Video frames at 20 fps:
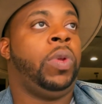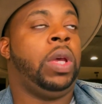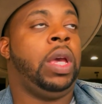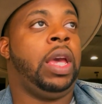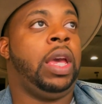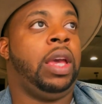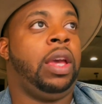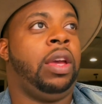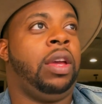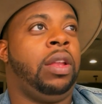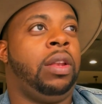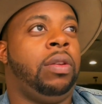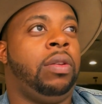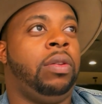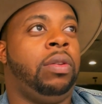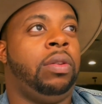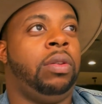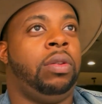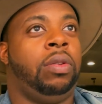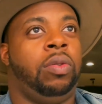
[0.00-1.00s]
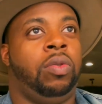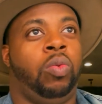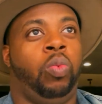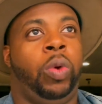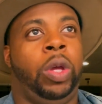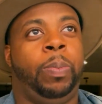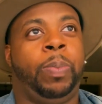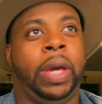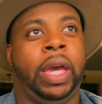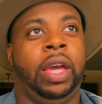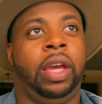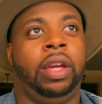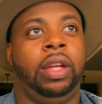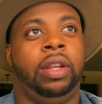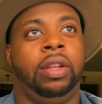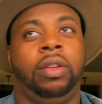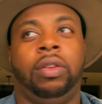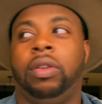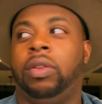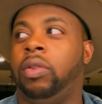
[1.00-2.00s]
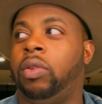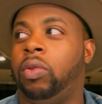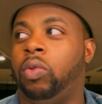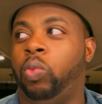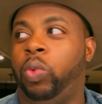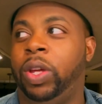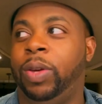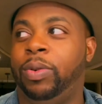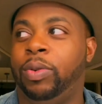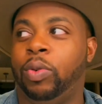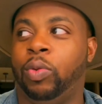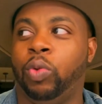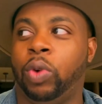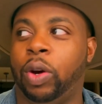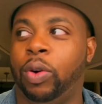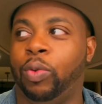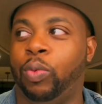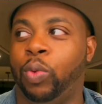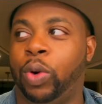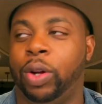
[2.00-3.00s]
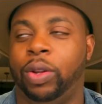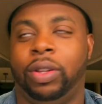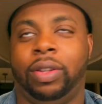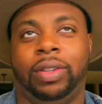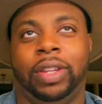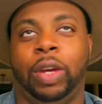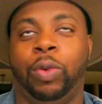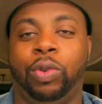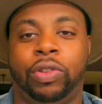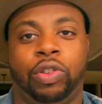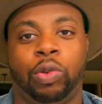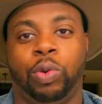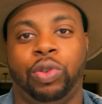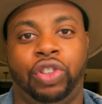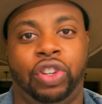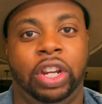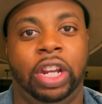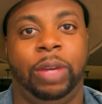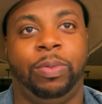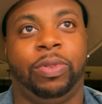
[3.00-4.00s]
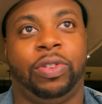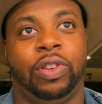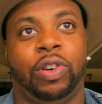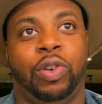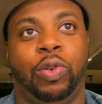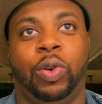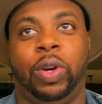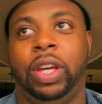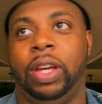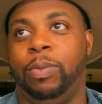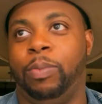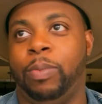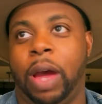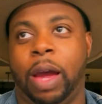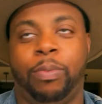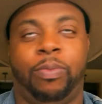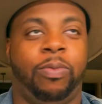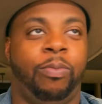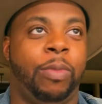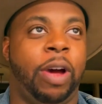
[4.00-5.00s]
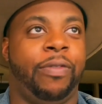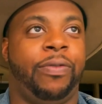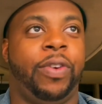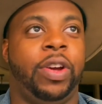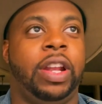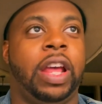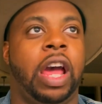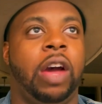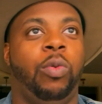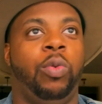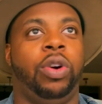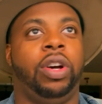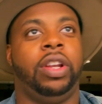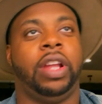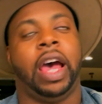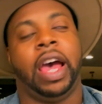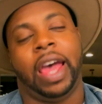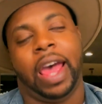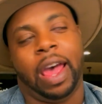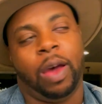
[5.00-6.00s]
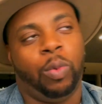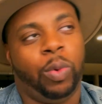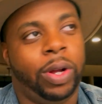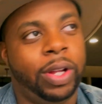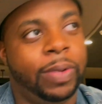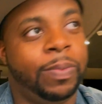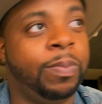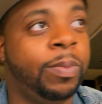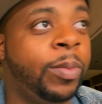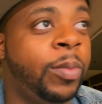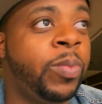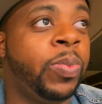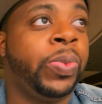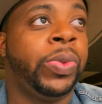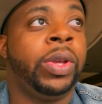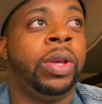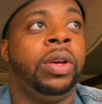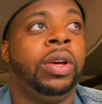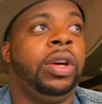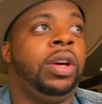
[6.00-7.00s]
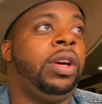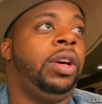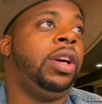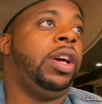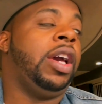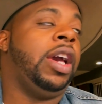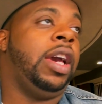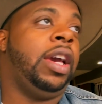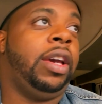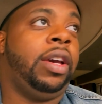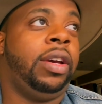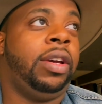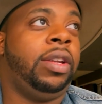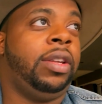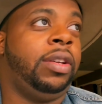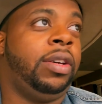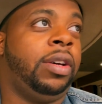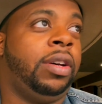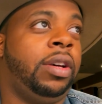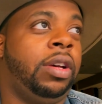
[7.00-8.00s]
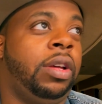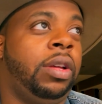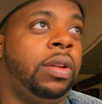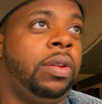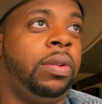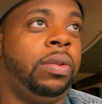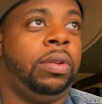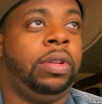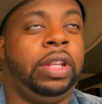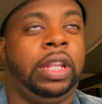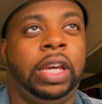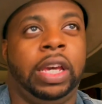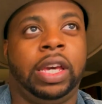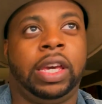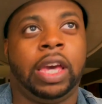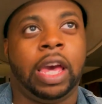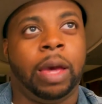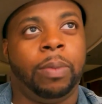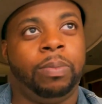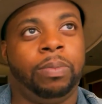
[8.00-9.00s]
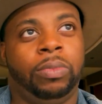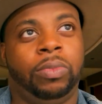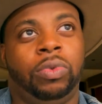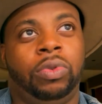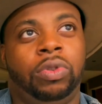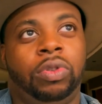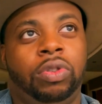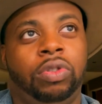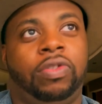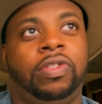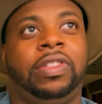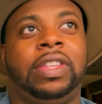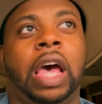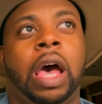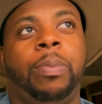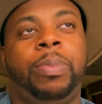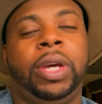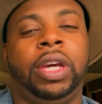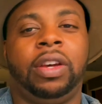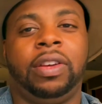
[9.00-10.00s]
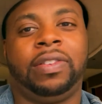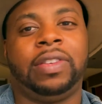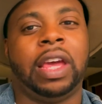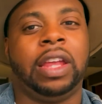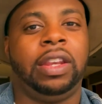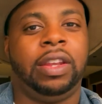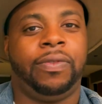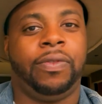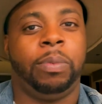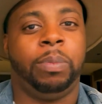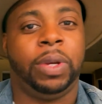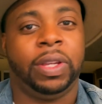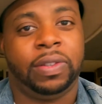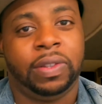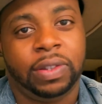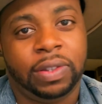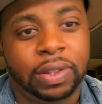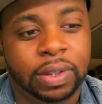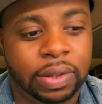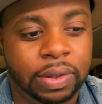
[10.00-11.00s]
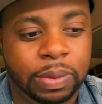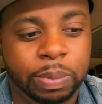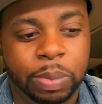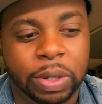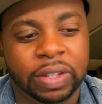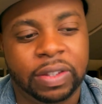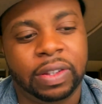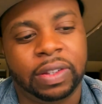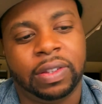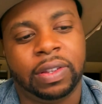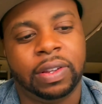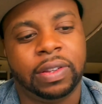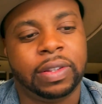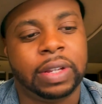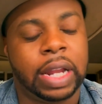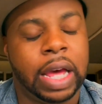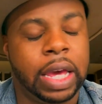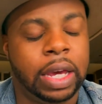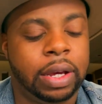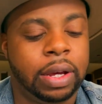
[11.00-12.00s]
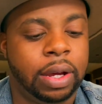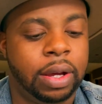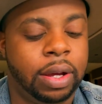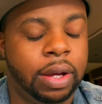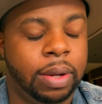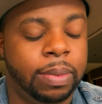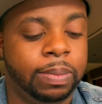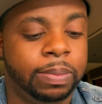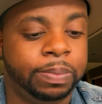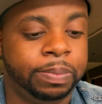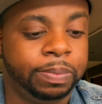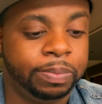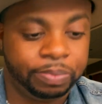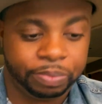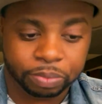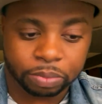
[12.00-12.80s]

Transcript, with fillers: and we paid we went. it was so cheap. So my my friend had one, I had one, and uh, they kept stopping us at different businesses. Businesses like um,